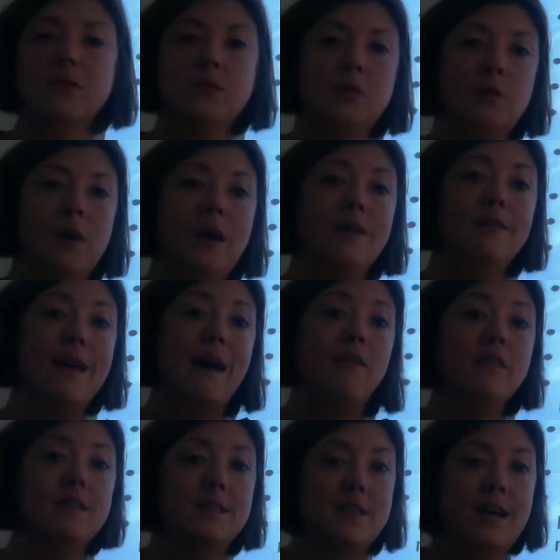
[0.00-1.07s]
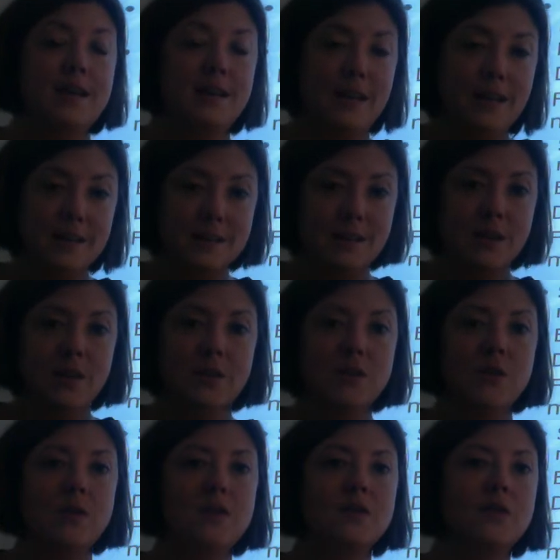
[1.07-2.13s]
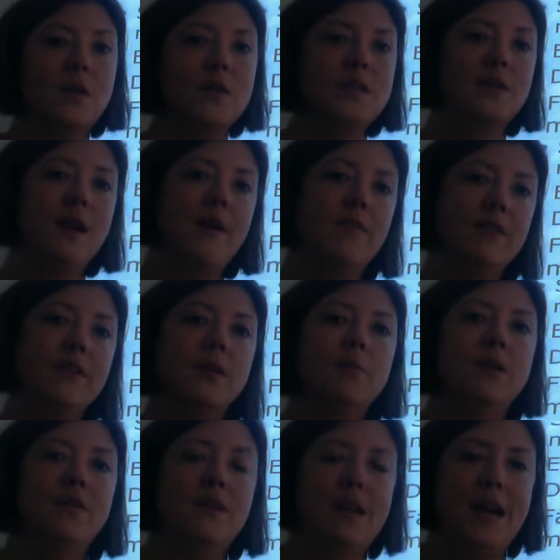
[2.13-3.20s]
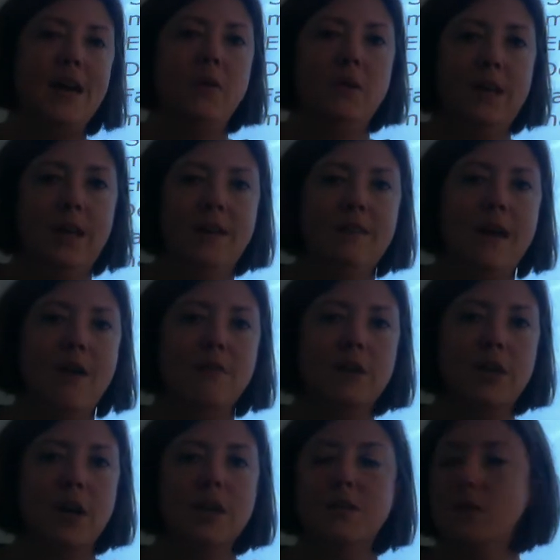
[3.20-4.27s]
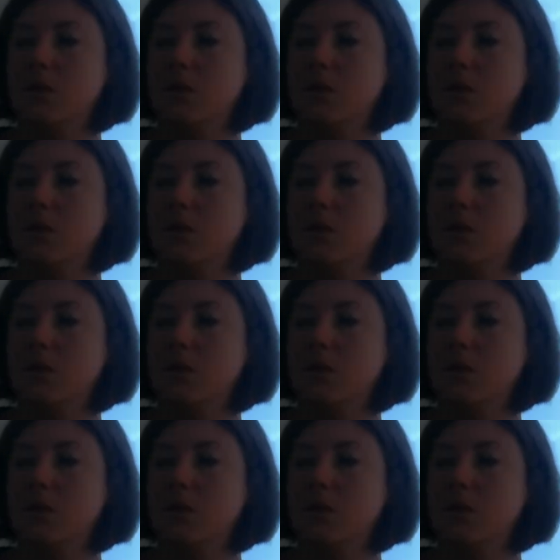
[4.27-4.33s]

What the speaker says: to allow these techniques. So this is going to have a little bit of inequity in that regards